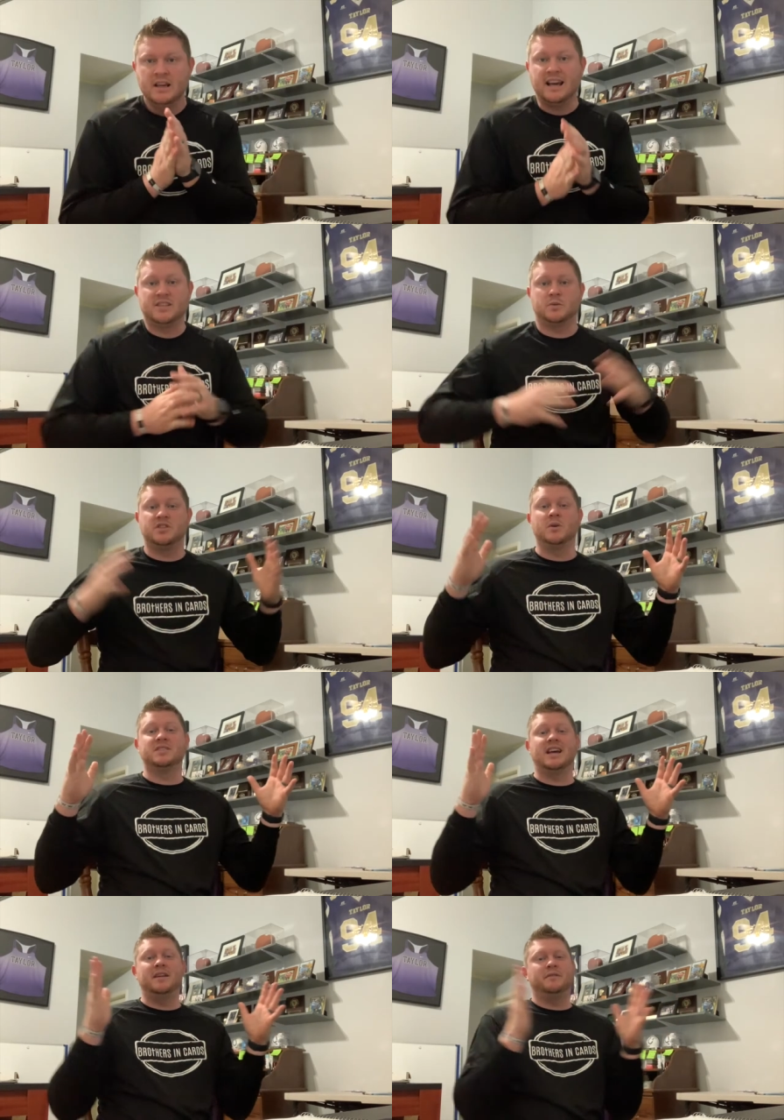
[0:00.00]
Guys, we're so
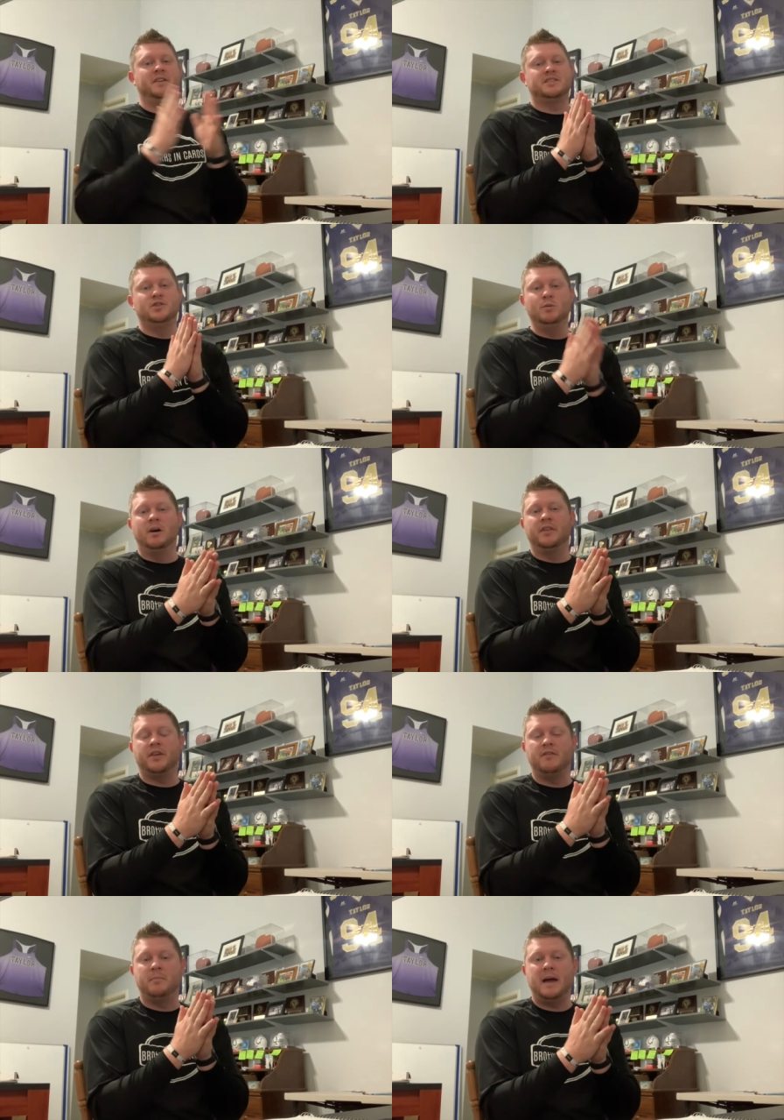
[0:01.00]
excited for this new month
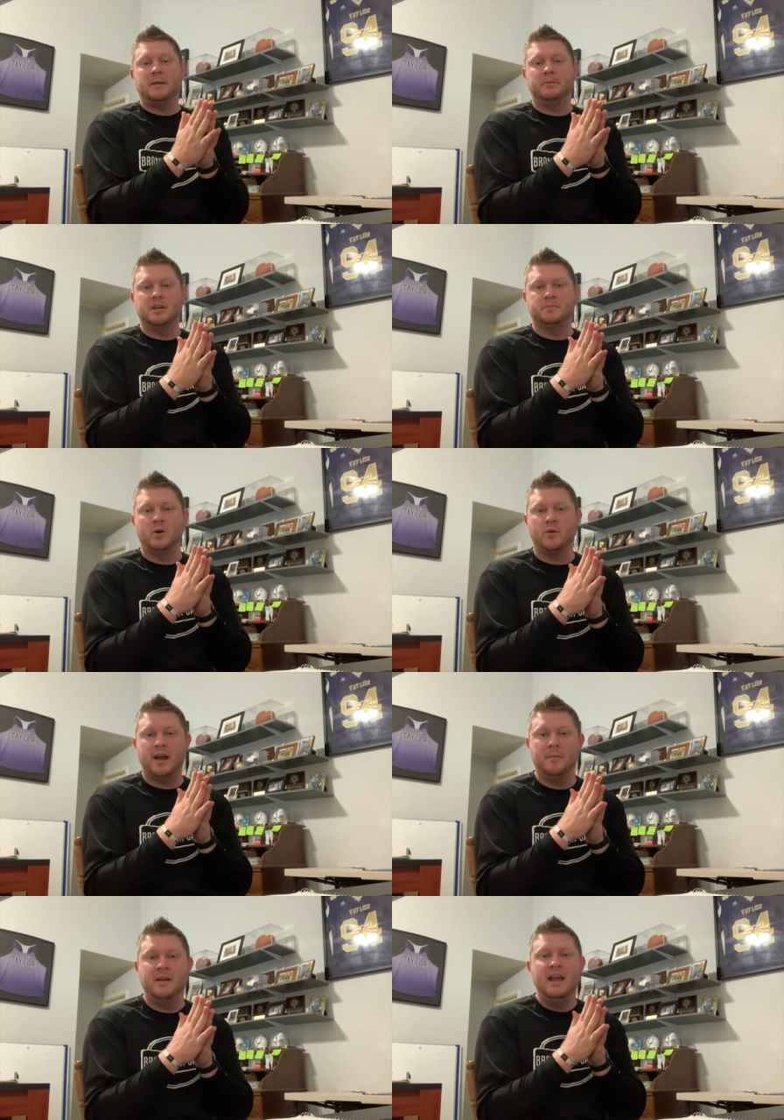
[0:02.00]
of the Pack Plus
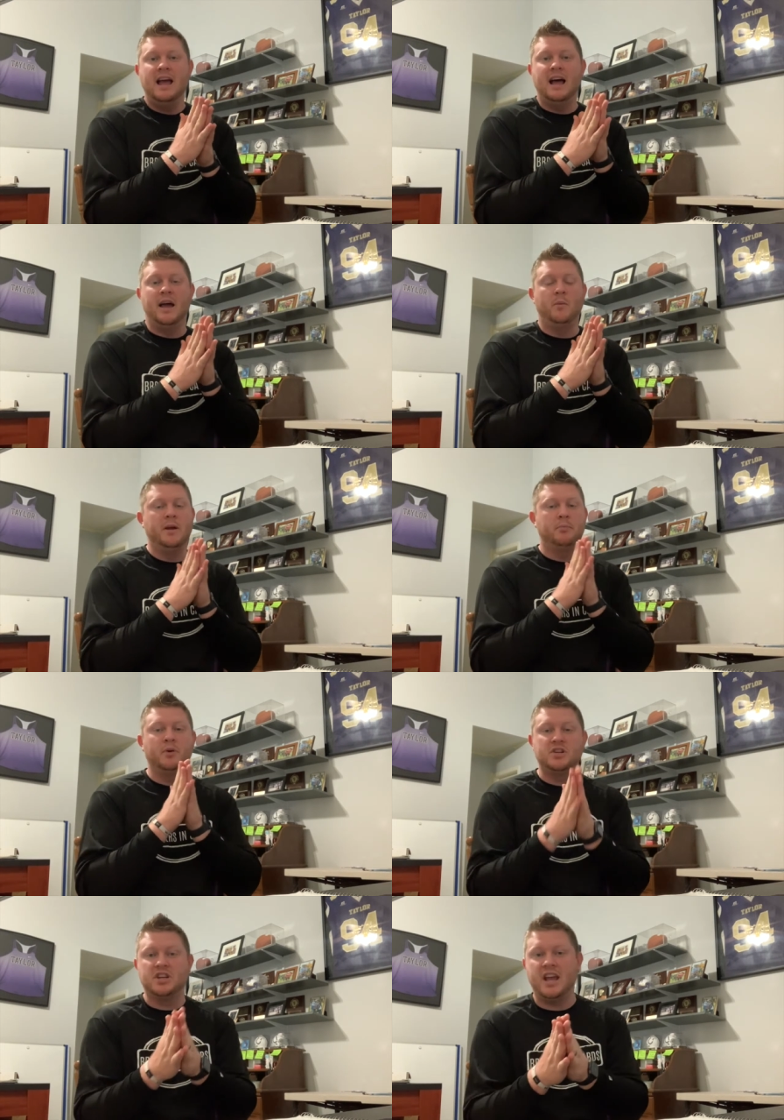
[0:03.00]
program, and we
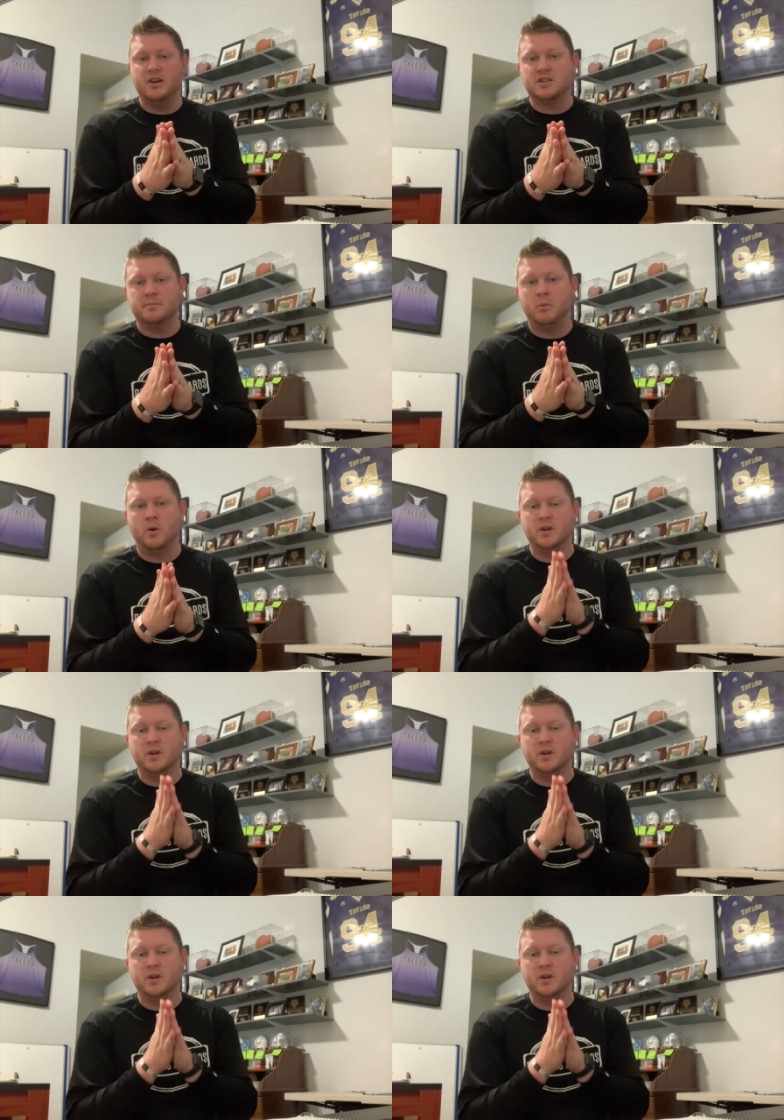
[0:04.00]
appreciate your support.